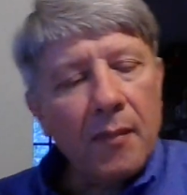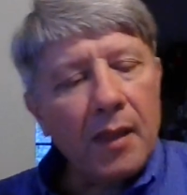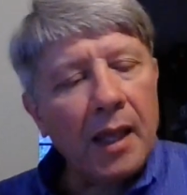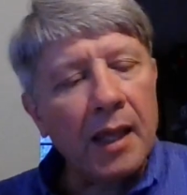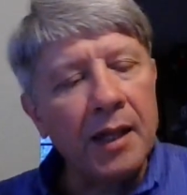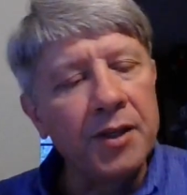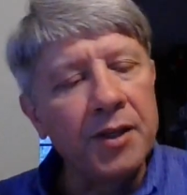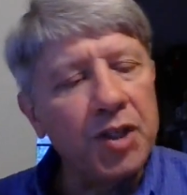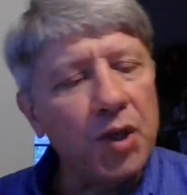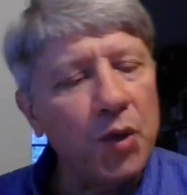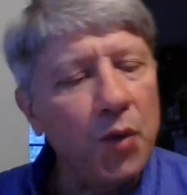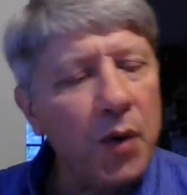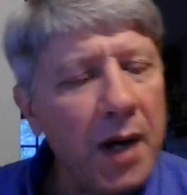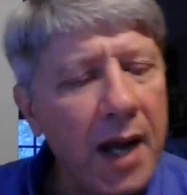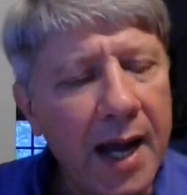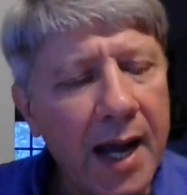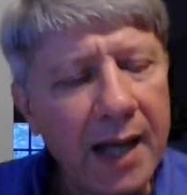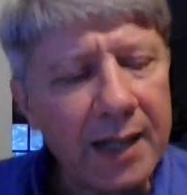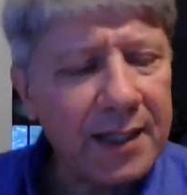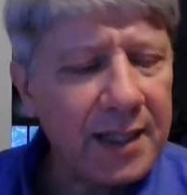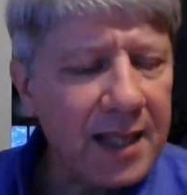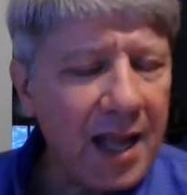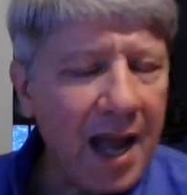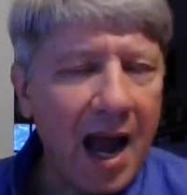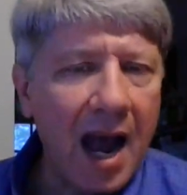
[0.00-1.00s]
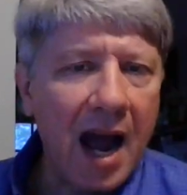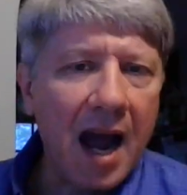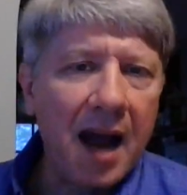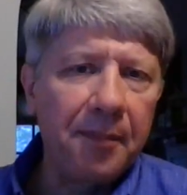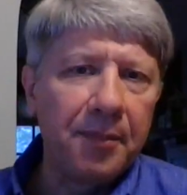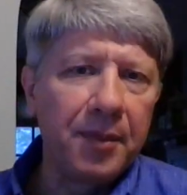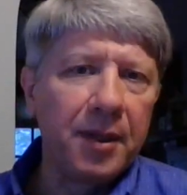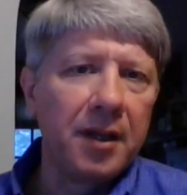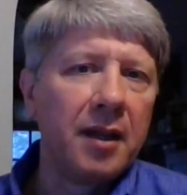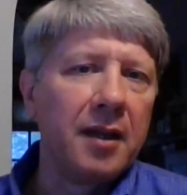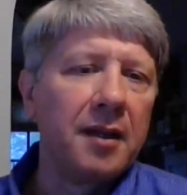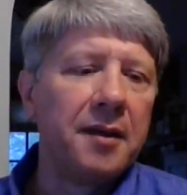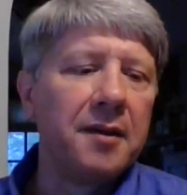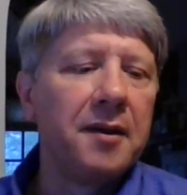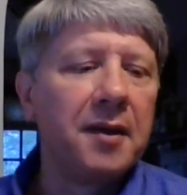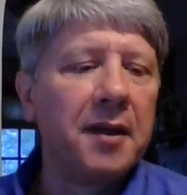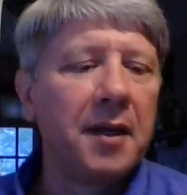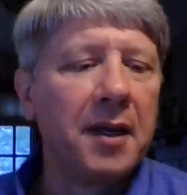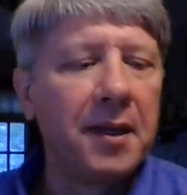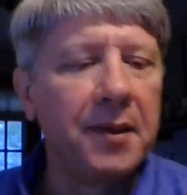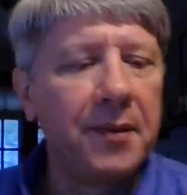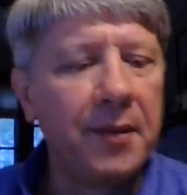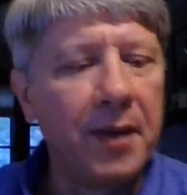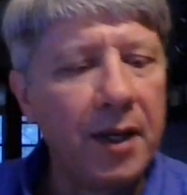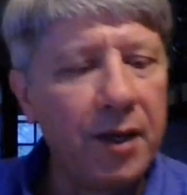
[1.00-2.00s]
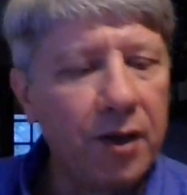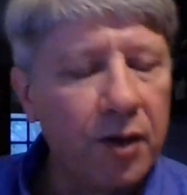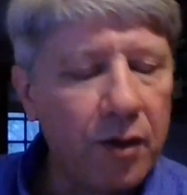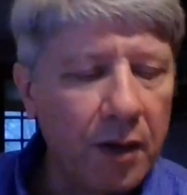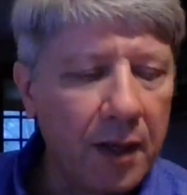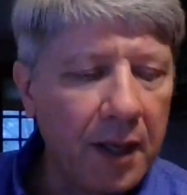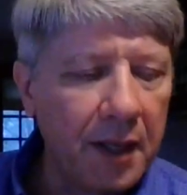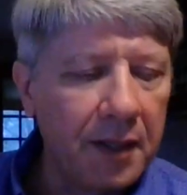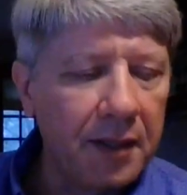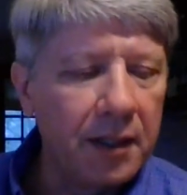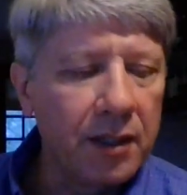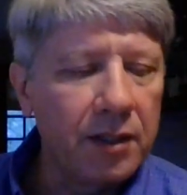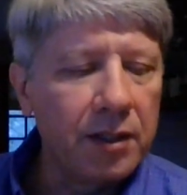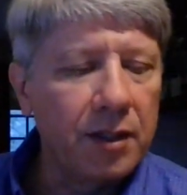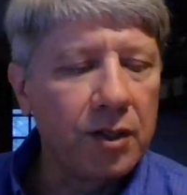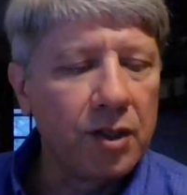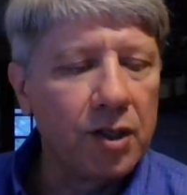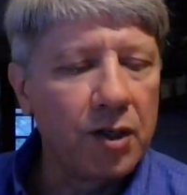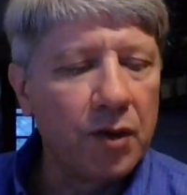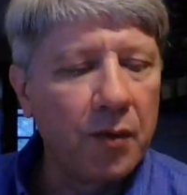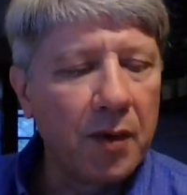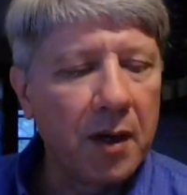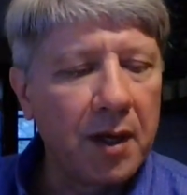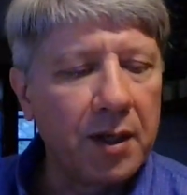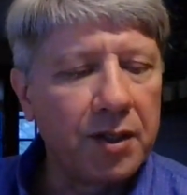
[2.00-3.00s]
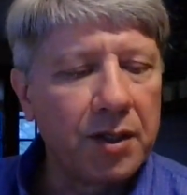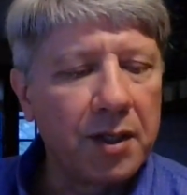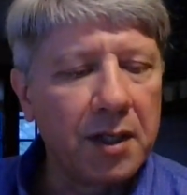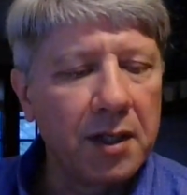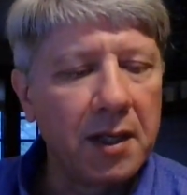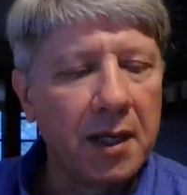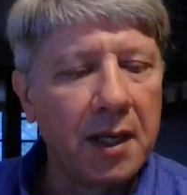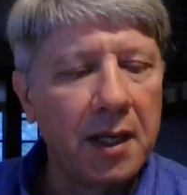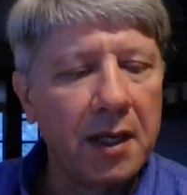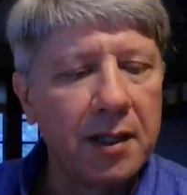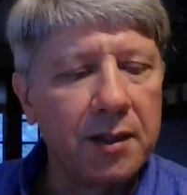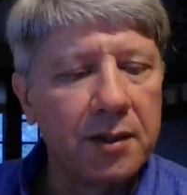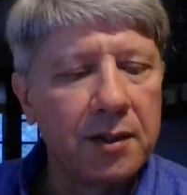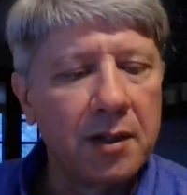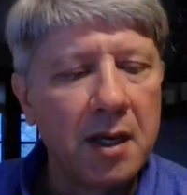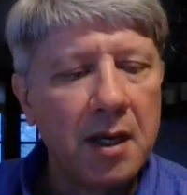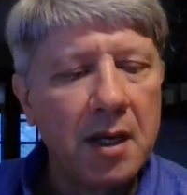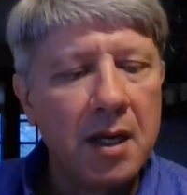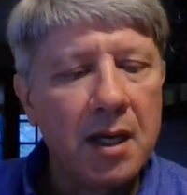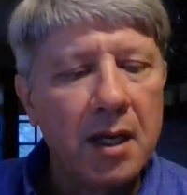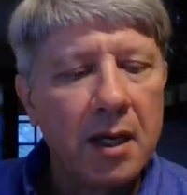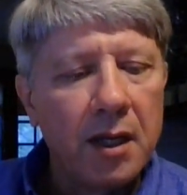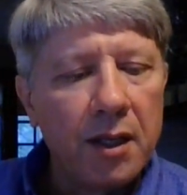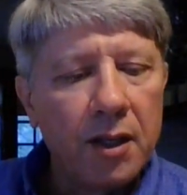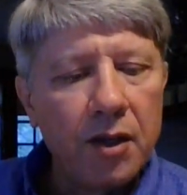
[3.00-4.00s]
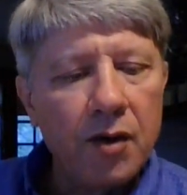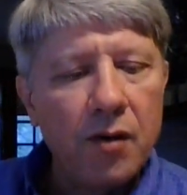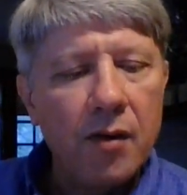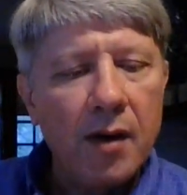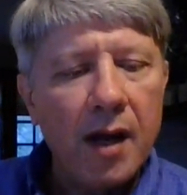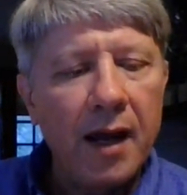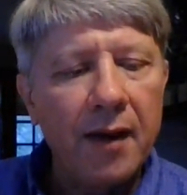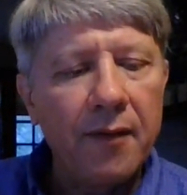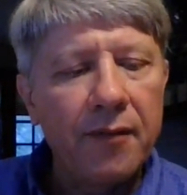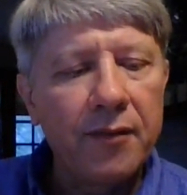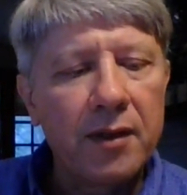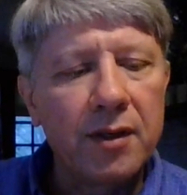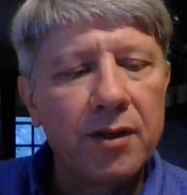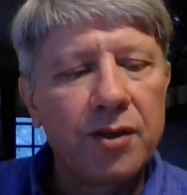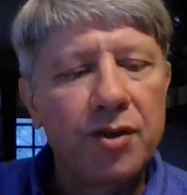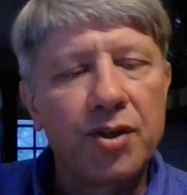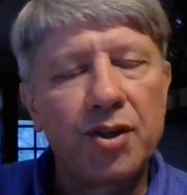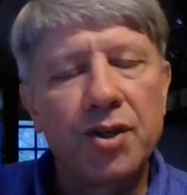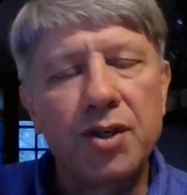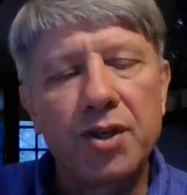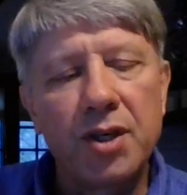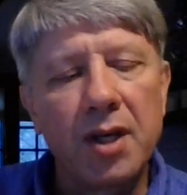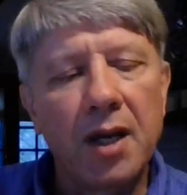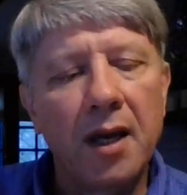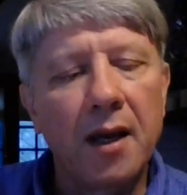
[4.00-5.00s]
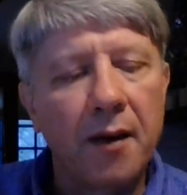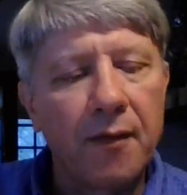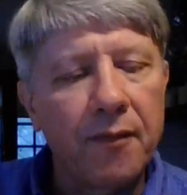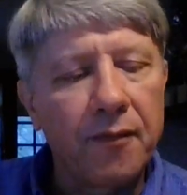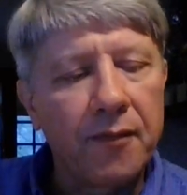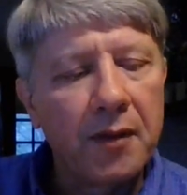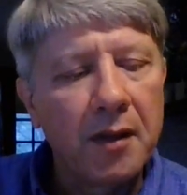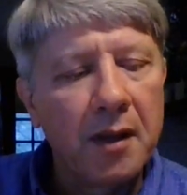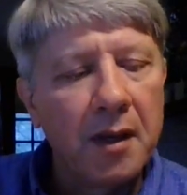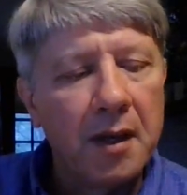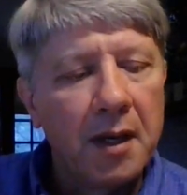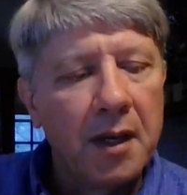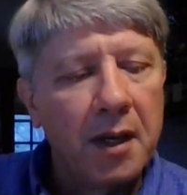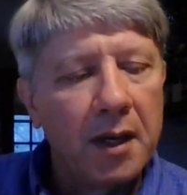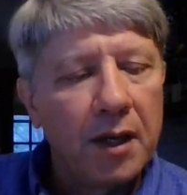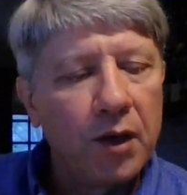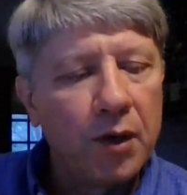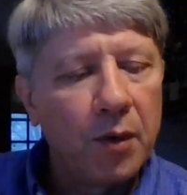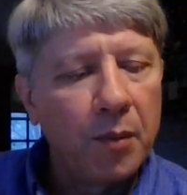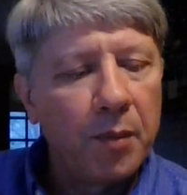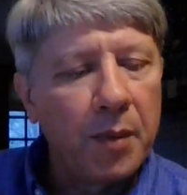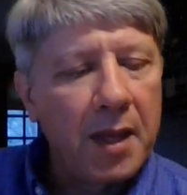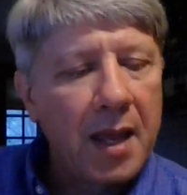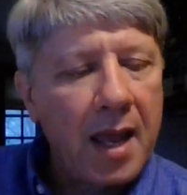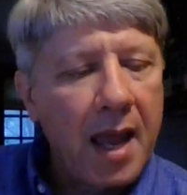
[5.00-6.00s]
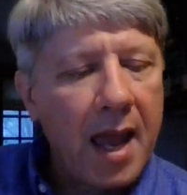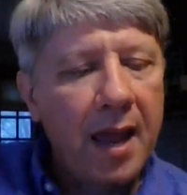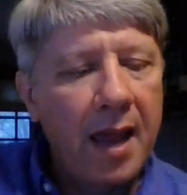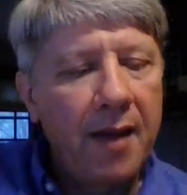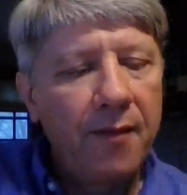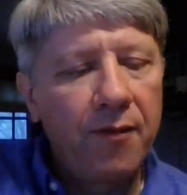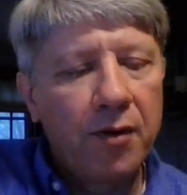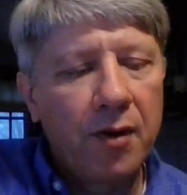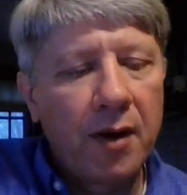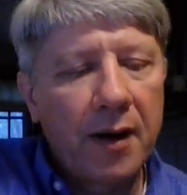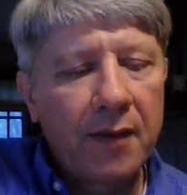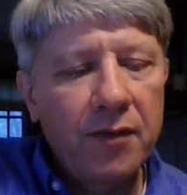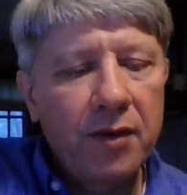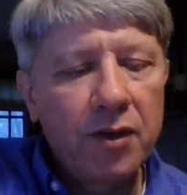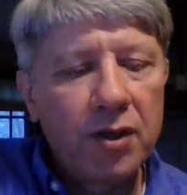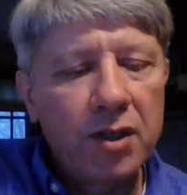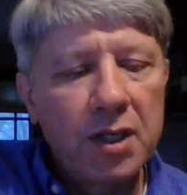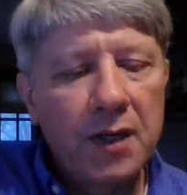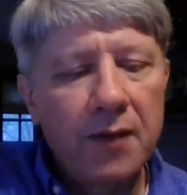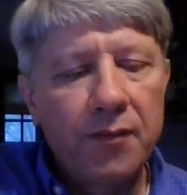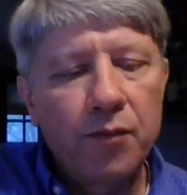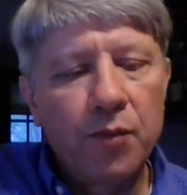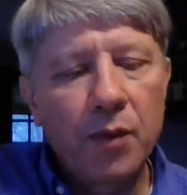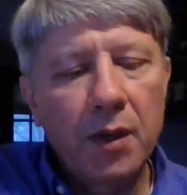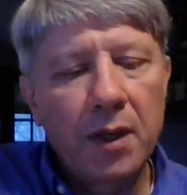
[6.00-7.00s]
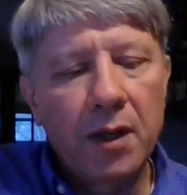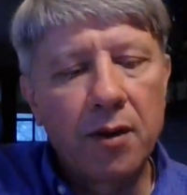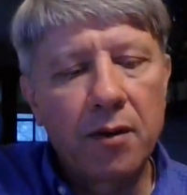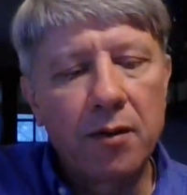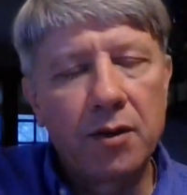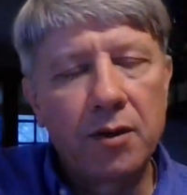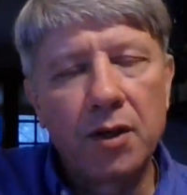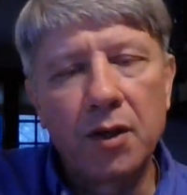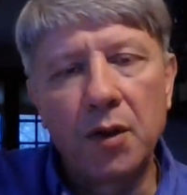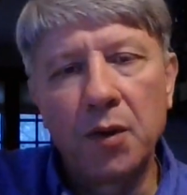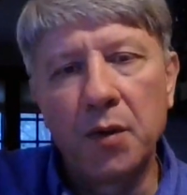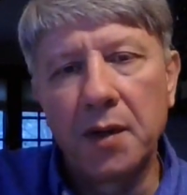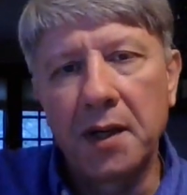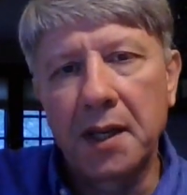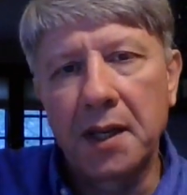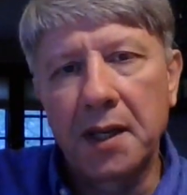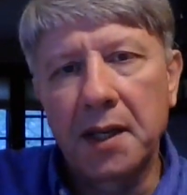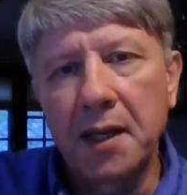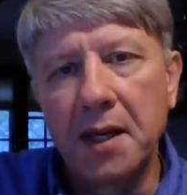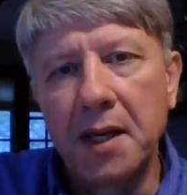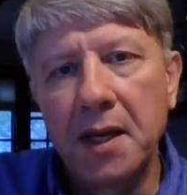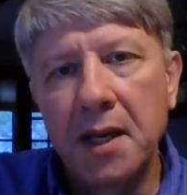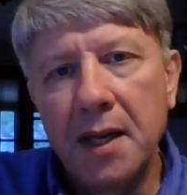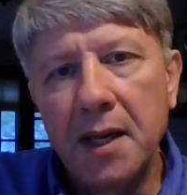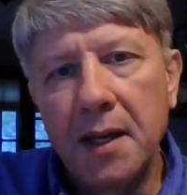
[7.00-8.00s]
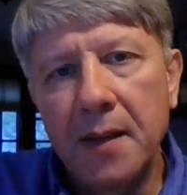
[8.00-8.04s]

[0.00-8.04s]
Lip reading: And so what has to happen in this situation is you have to shift your behavior, you have to shift what you're doing.